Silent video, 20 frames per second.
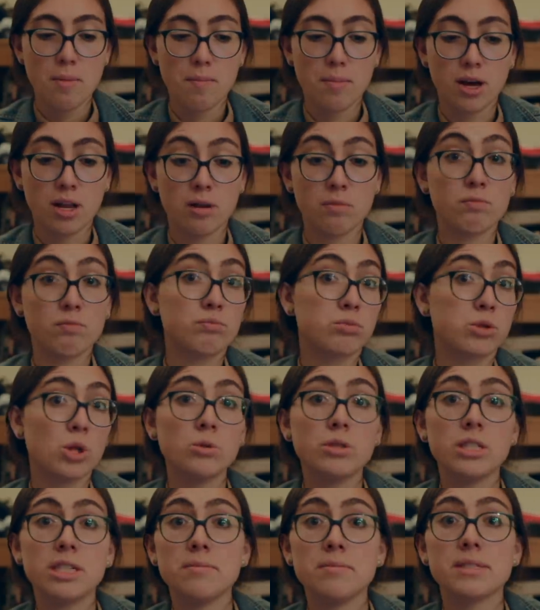But pro
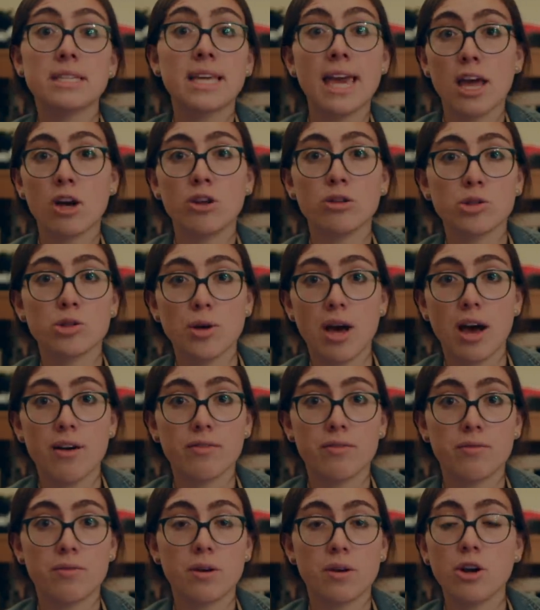teams can also
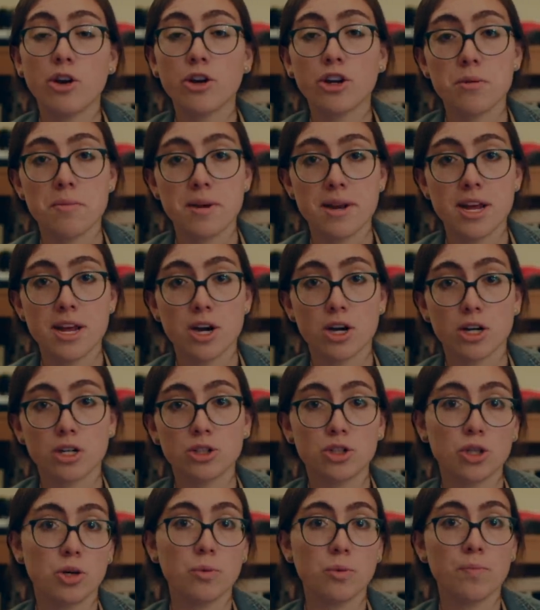have an argument here.
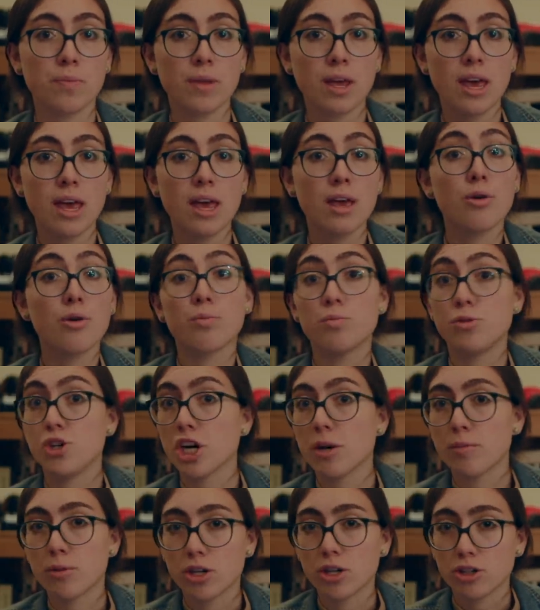So
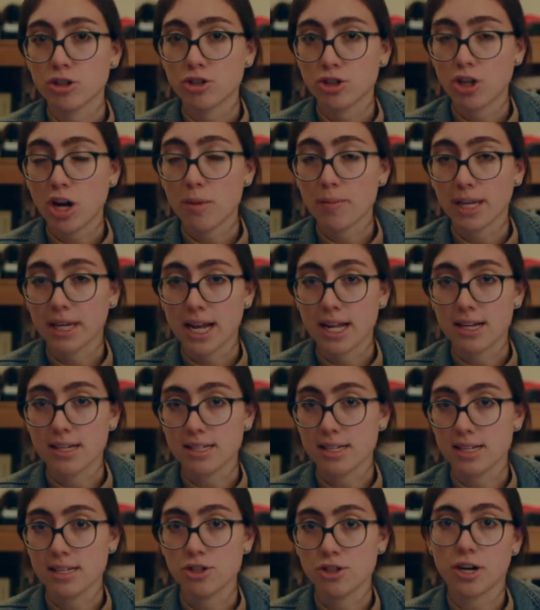Jacob Berta's topic
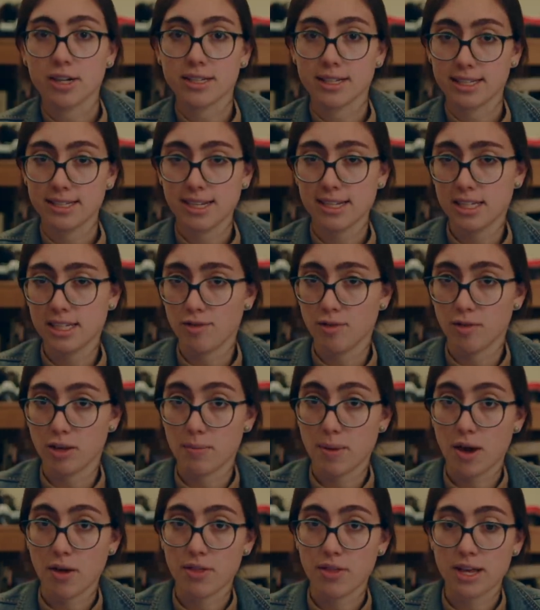analysis talks extensively
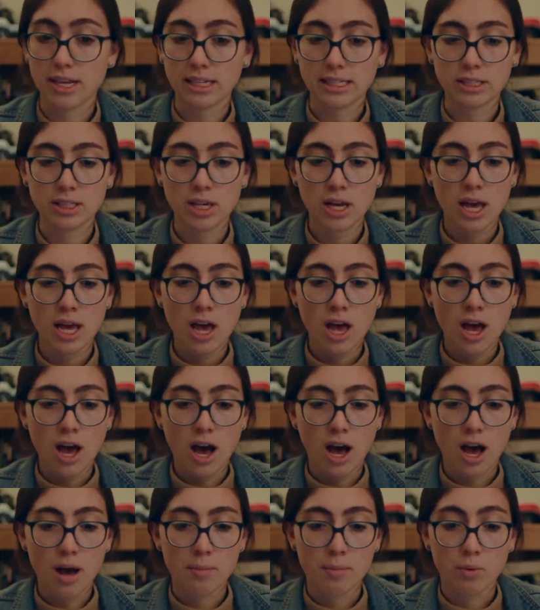about this,
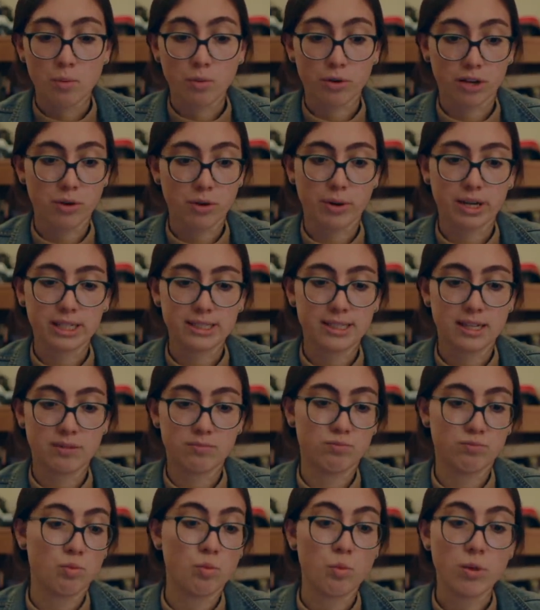um, where he writes that
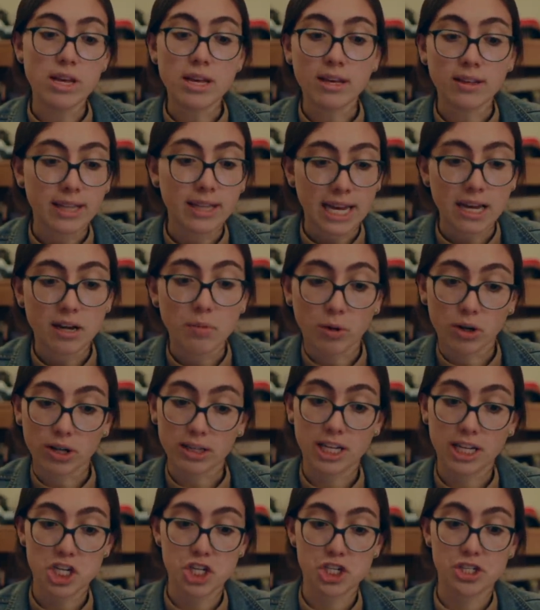winning
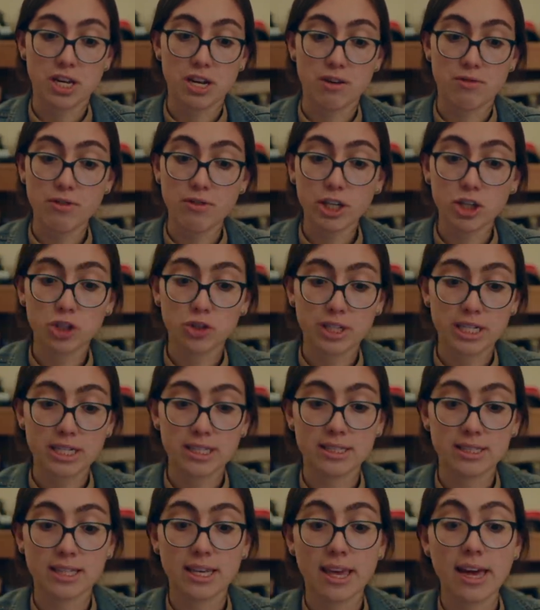landmark legislative
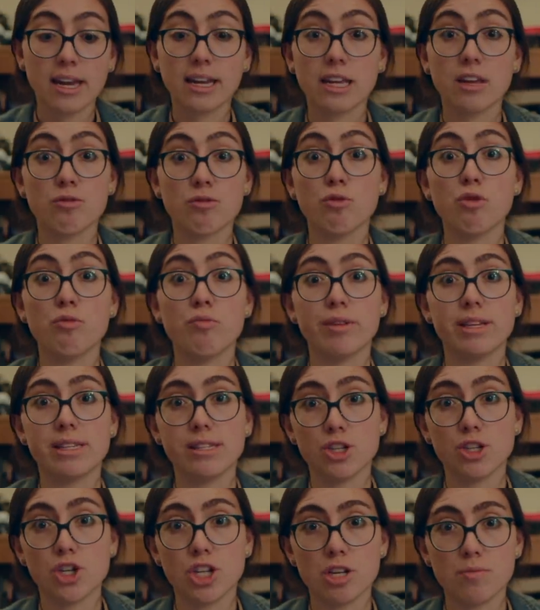victories can give movements
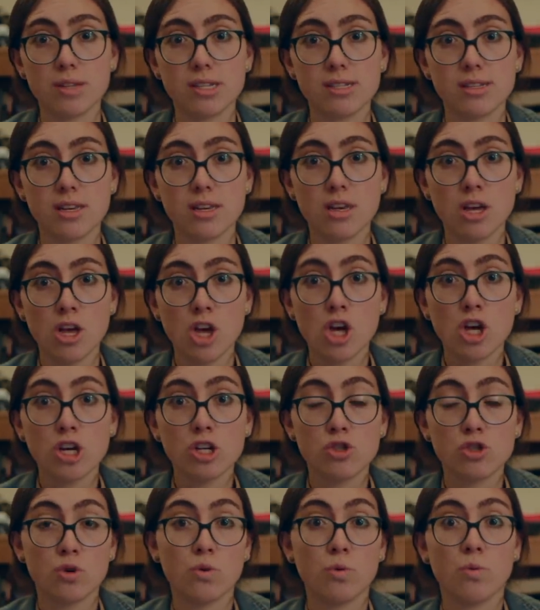legitimacy.
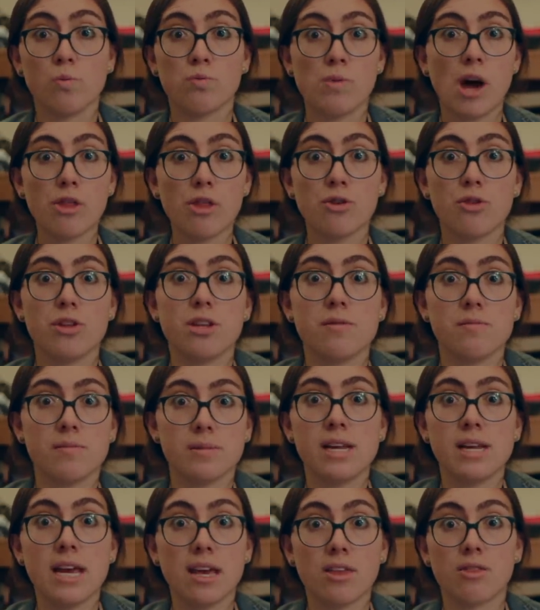So rather than
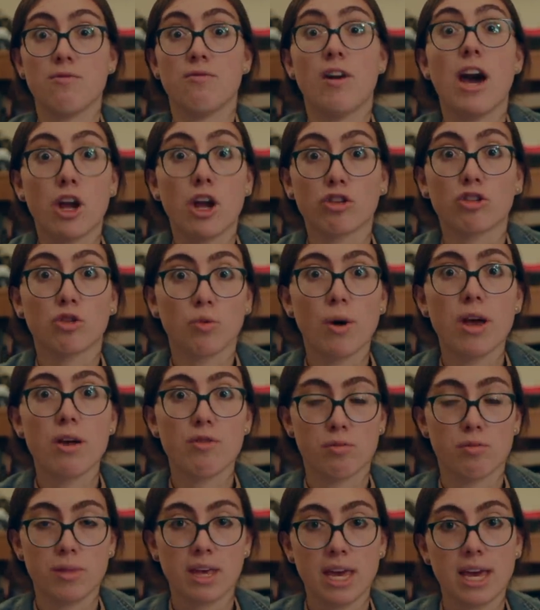take the fire away
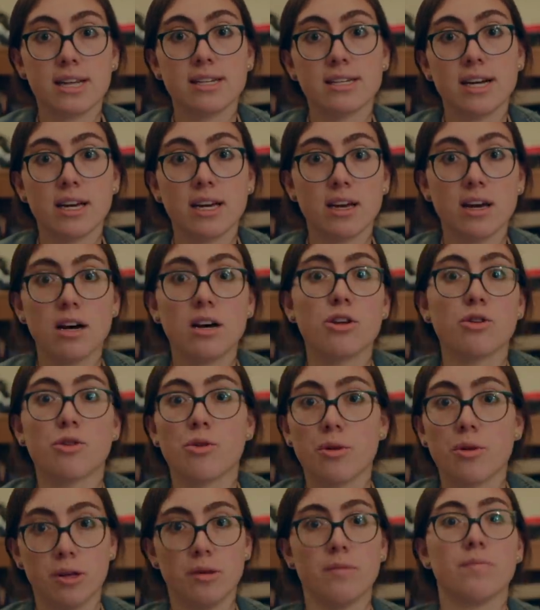from the anti-gun or
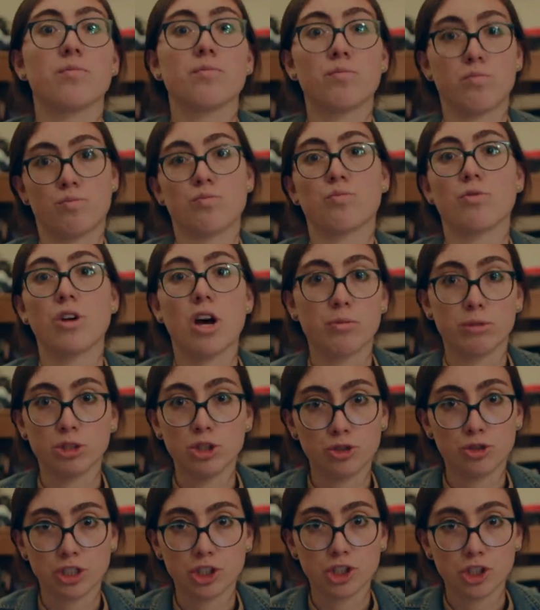the gun
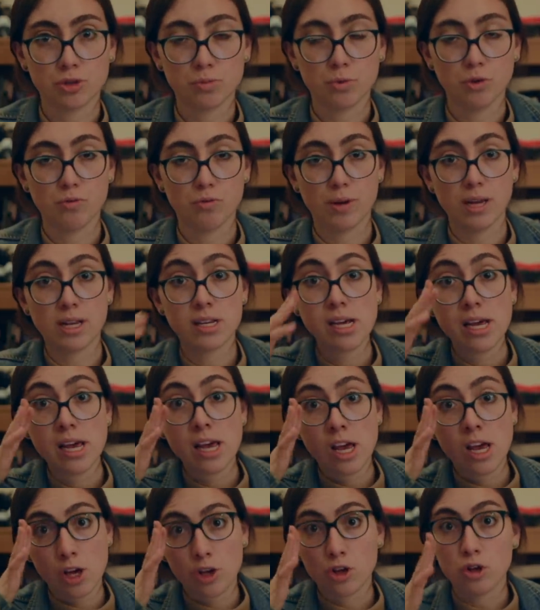restriction movement,
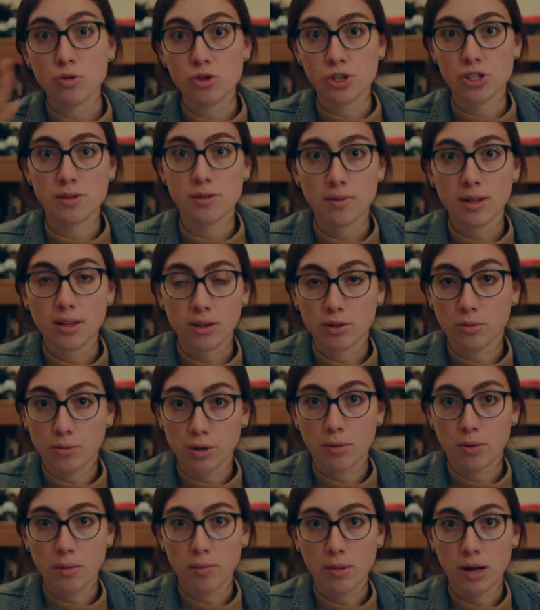using something, uh,
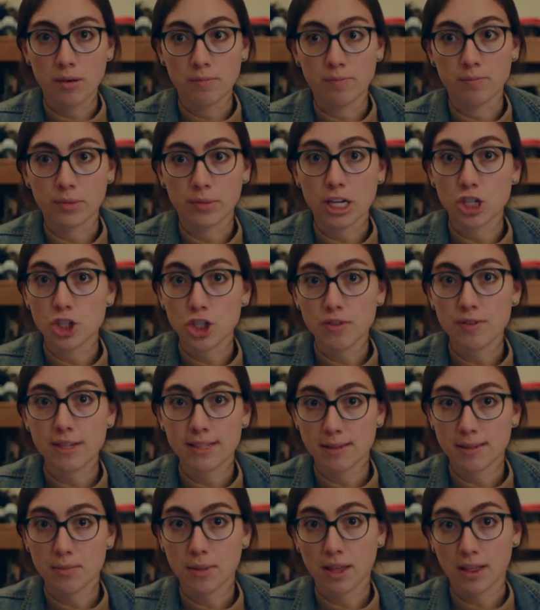uh, um, achieving
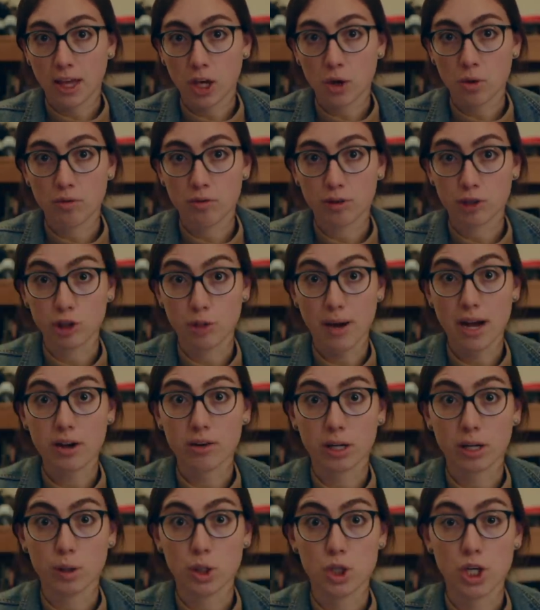something like universal
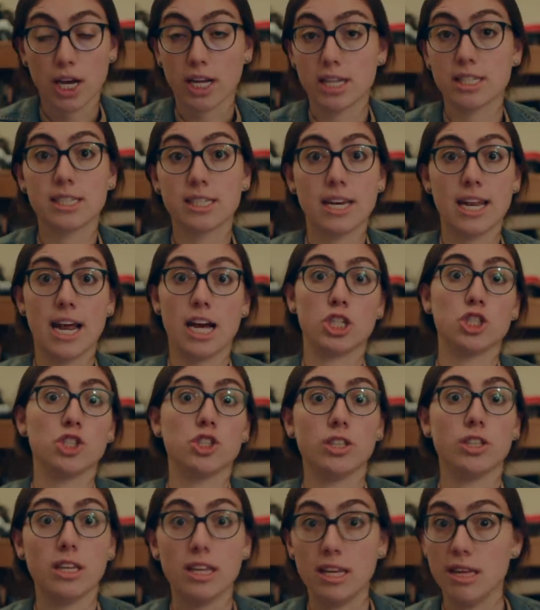background checks could
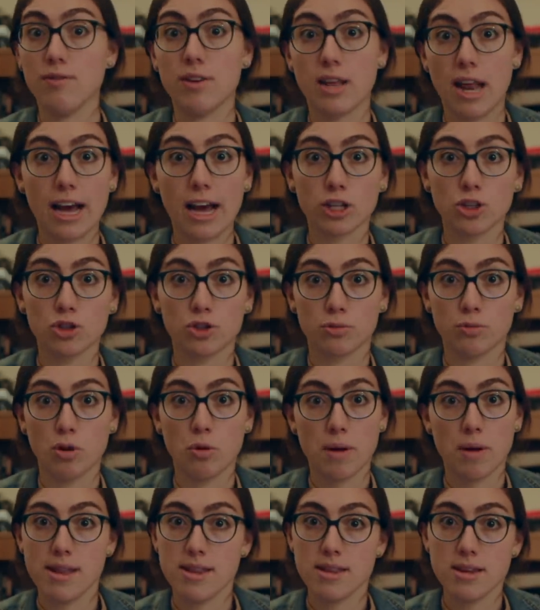actually give it extra
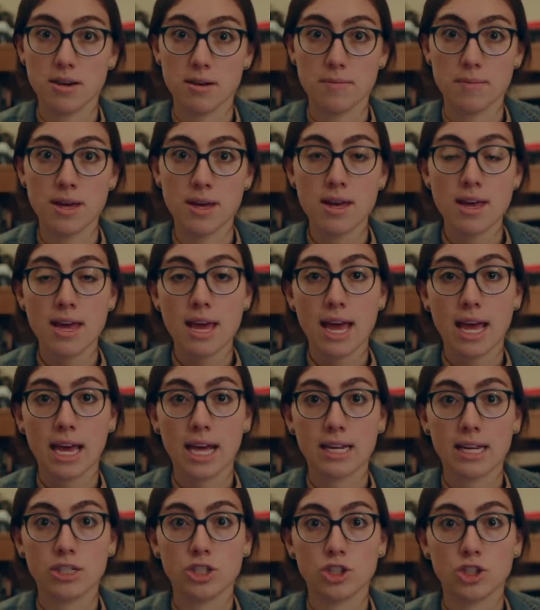momentum
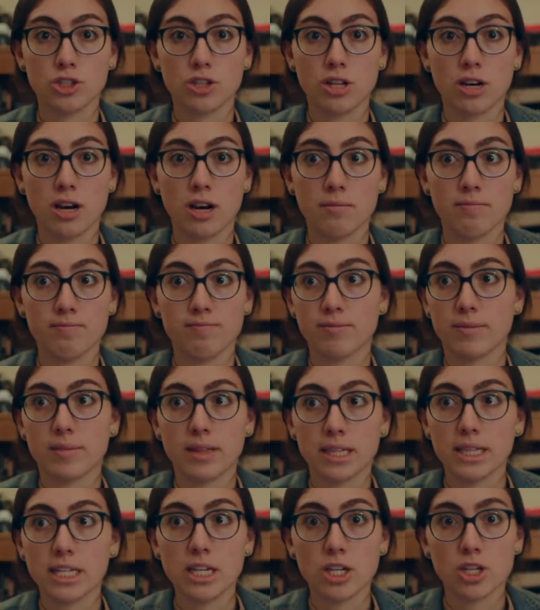and um,
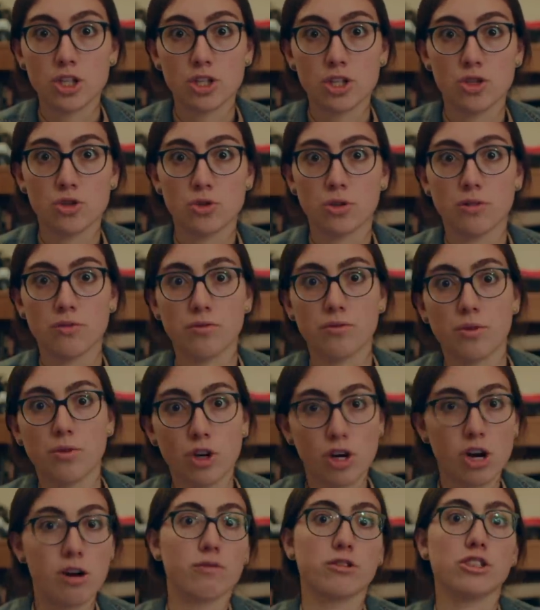lead to sort of the
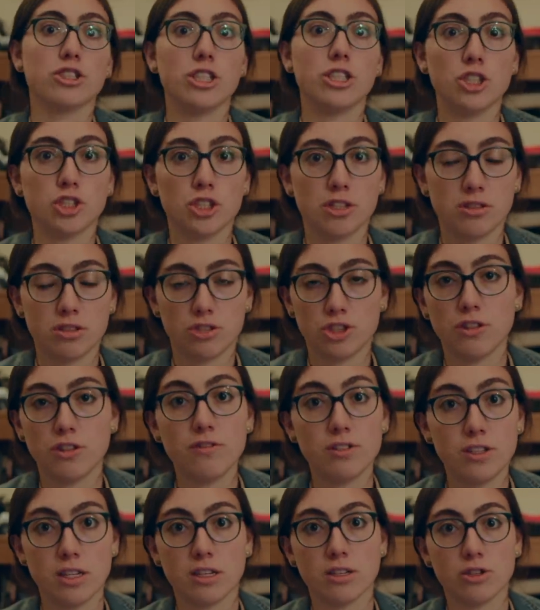conversation
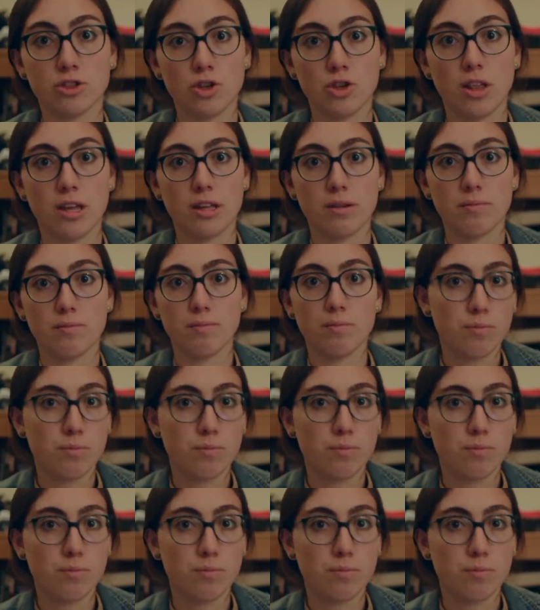shifting so that